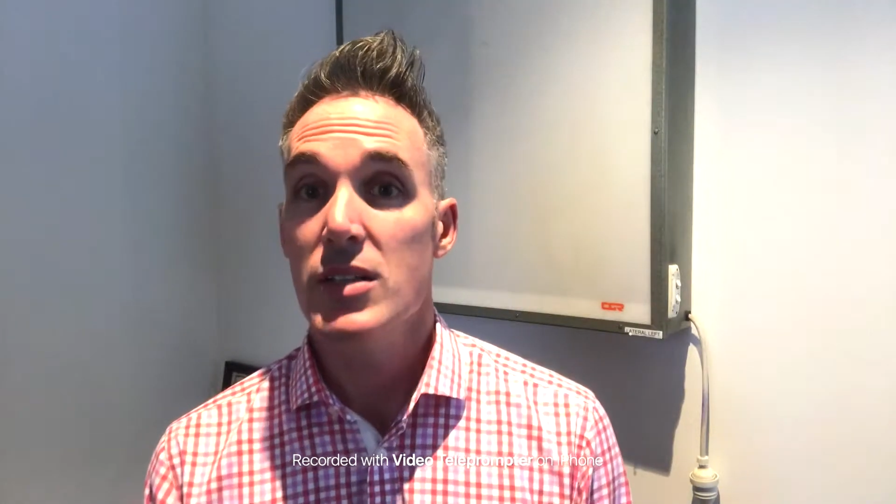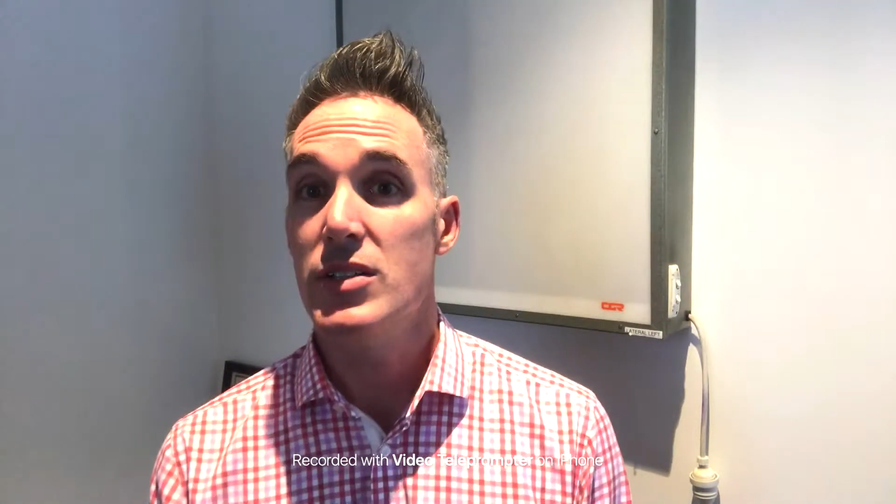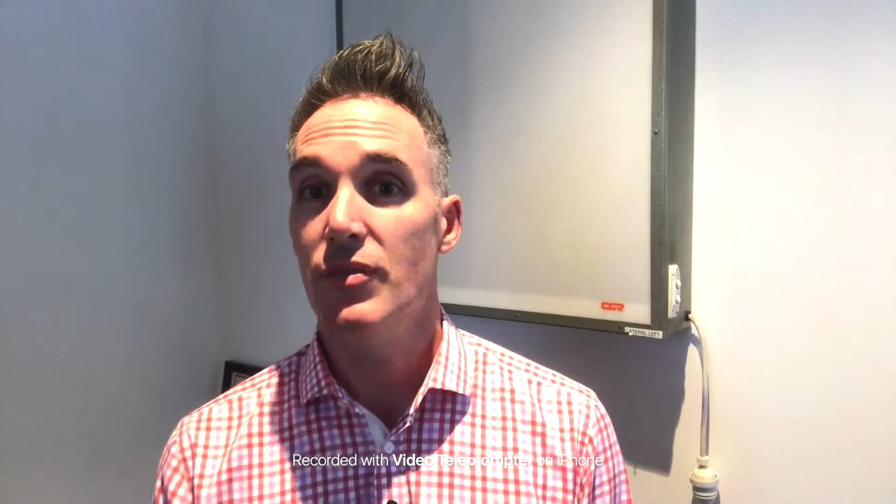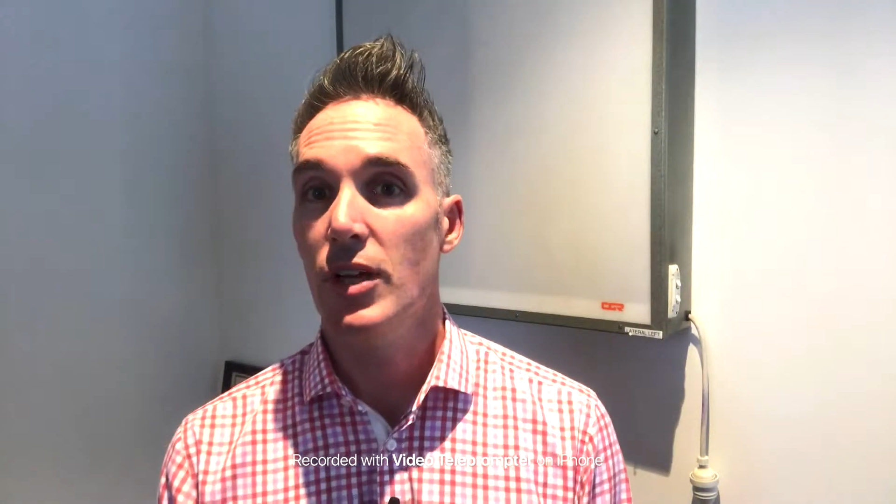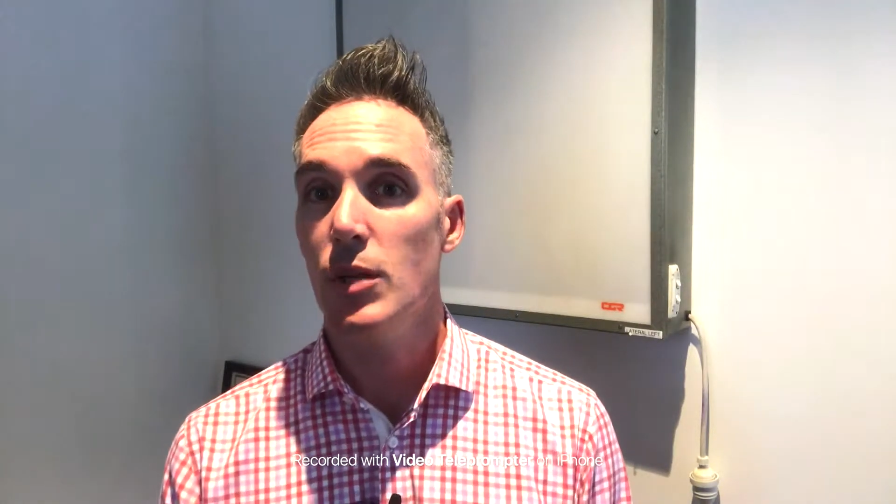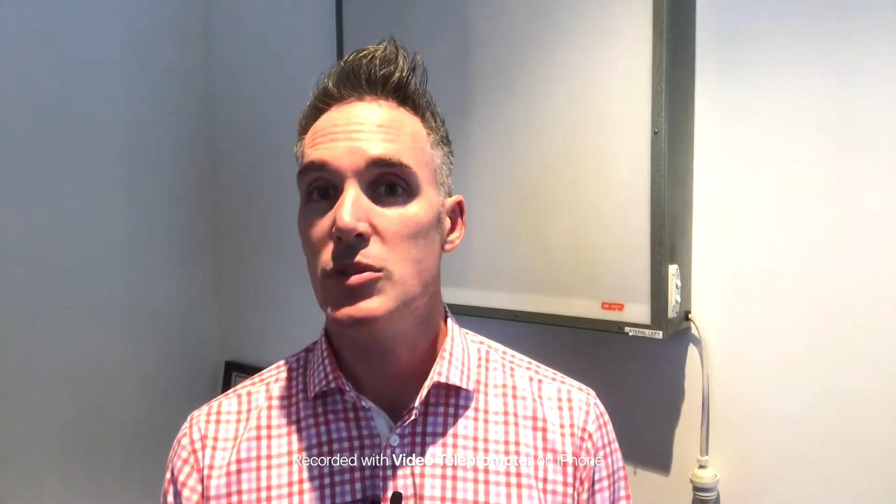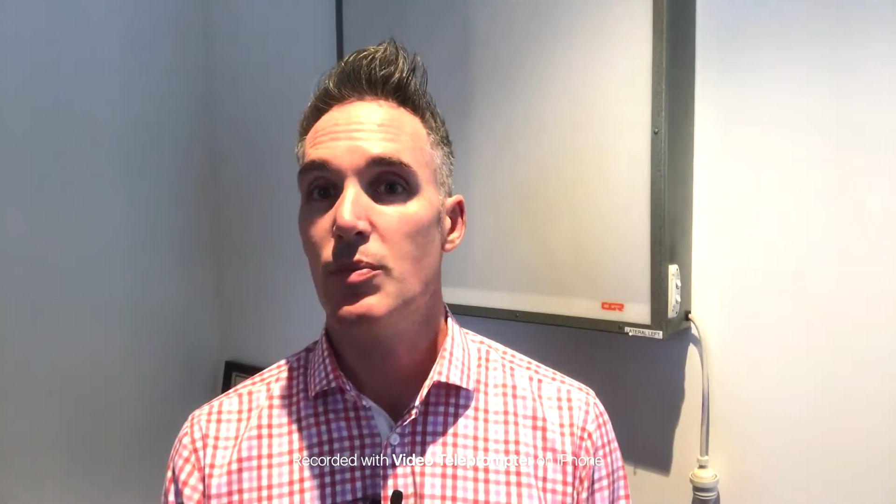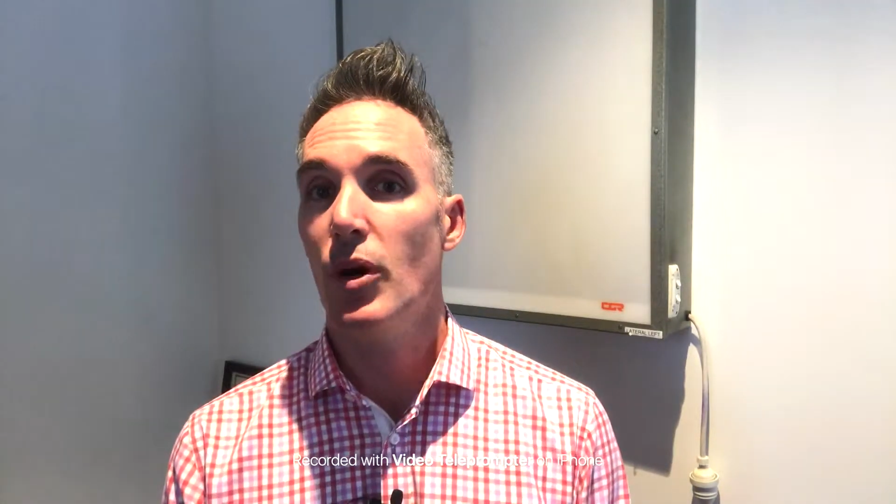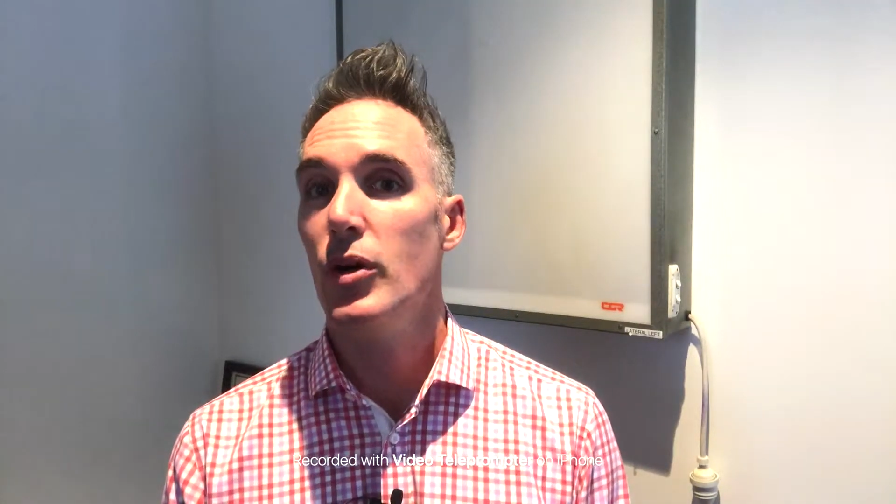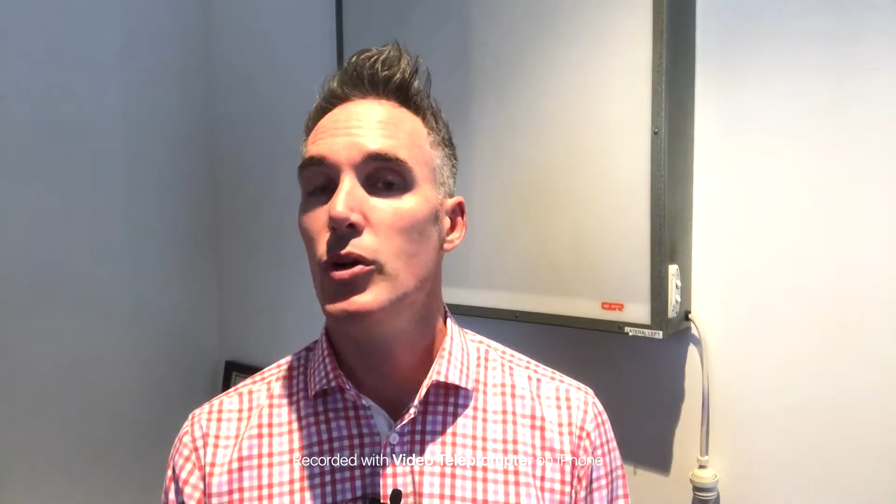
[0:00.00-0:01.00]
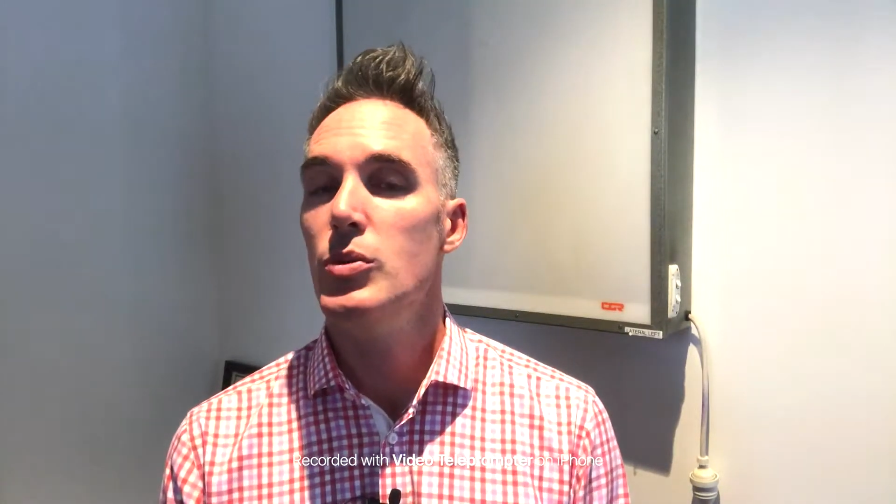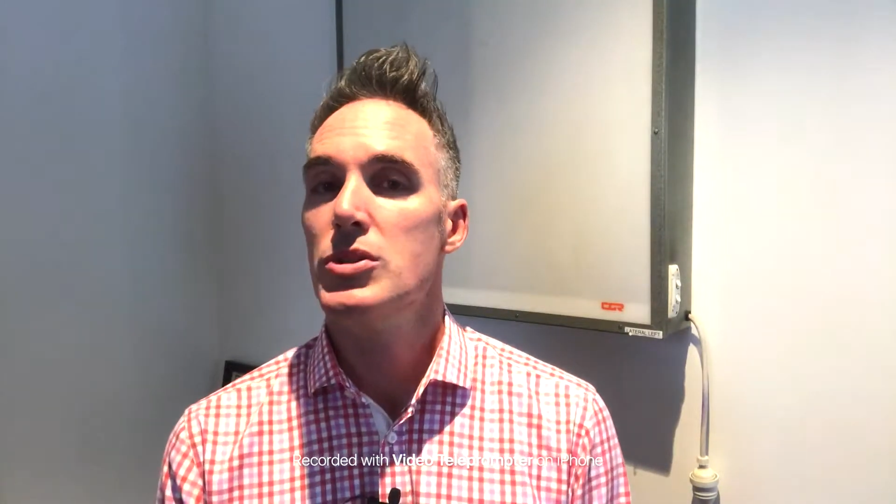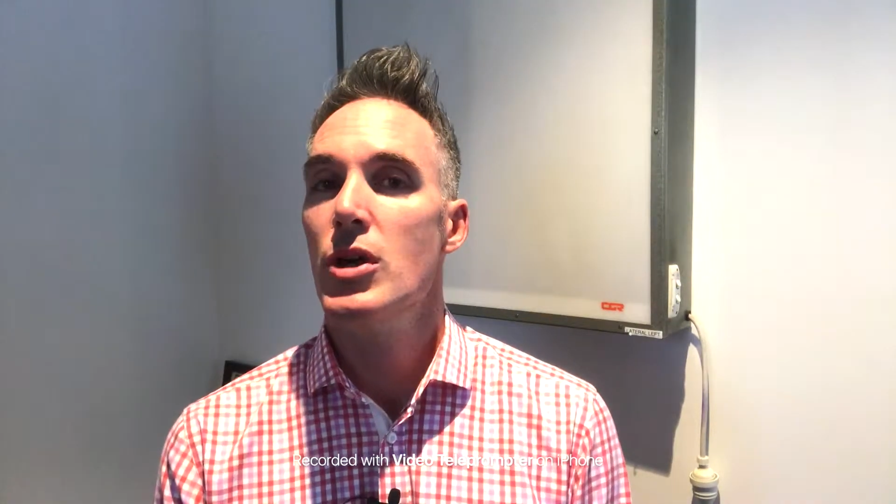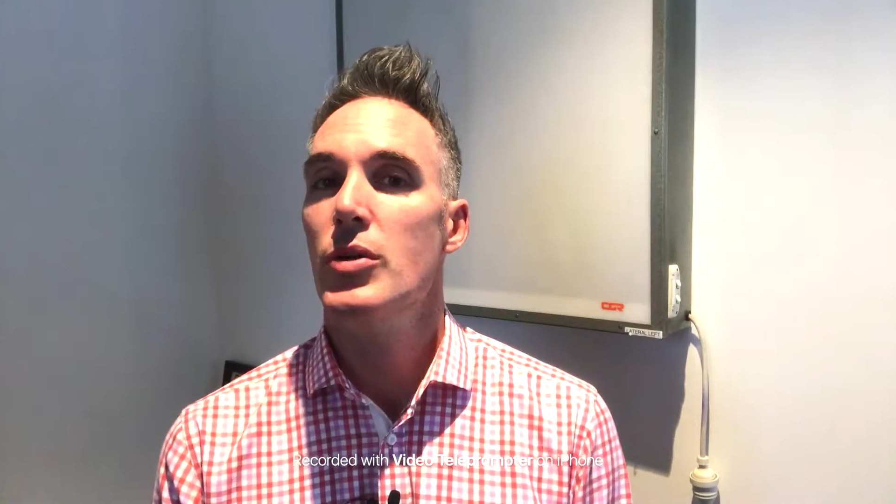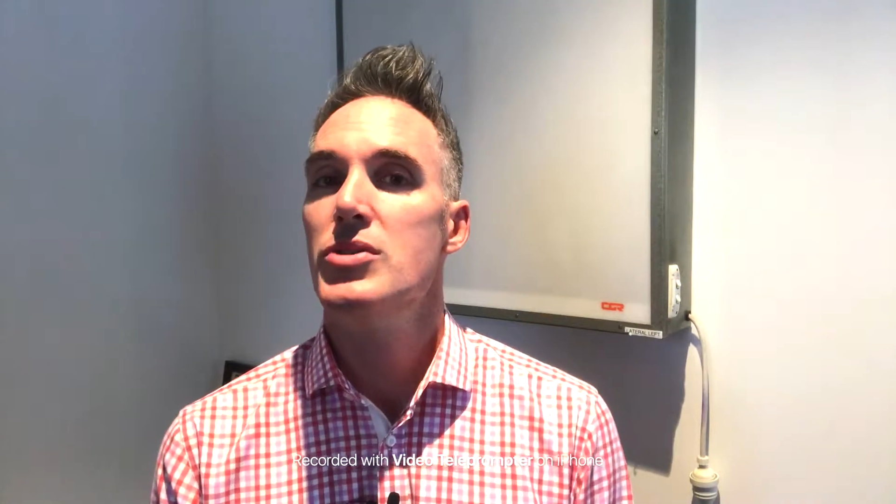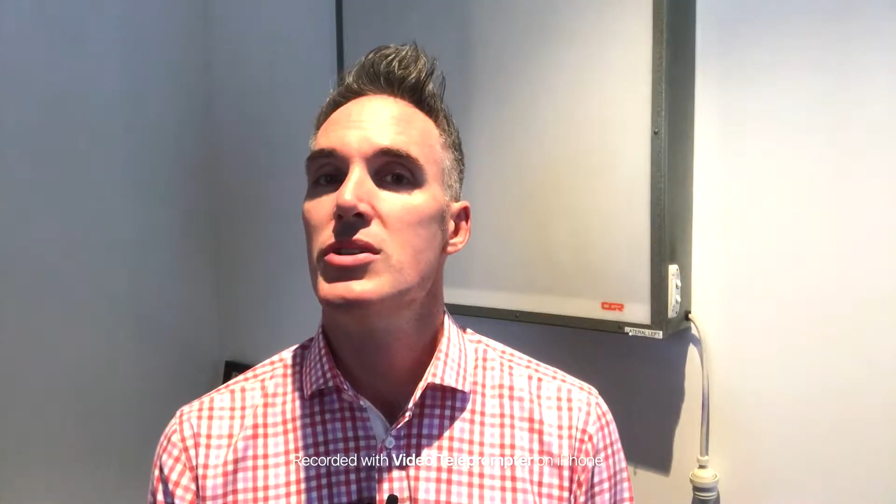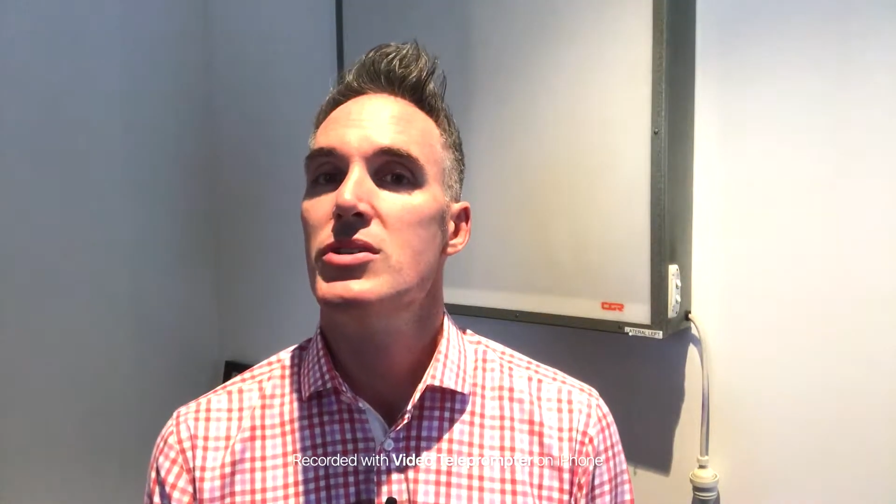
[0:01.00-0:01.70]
developed by who was known as the